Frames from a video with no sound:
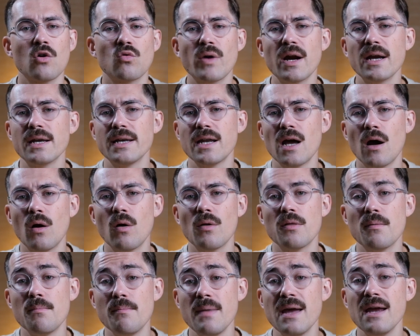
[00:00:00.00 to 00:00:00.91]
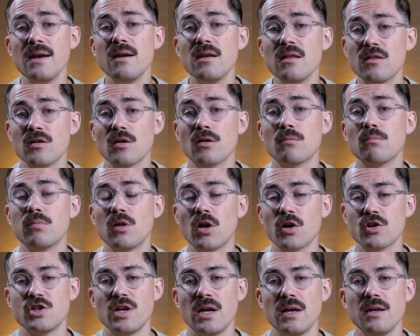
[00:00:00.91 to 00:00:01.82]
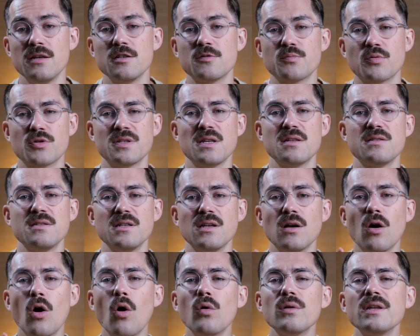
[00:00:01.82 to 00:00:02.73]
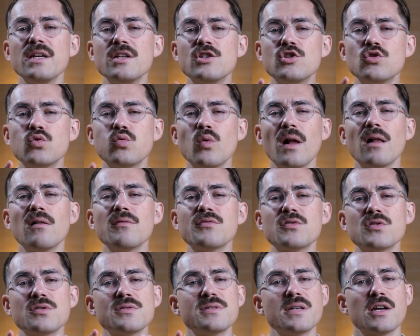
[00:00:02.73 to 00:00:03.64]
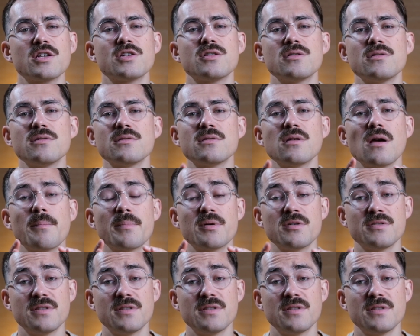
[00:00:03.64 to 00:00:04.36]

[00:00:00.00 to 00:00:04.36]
Right now, the main Ethereum blockchain is processing only 12 transactions per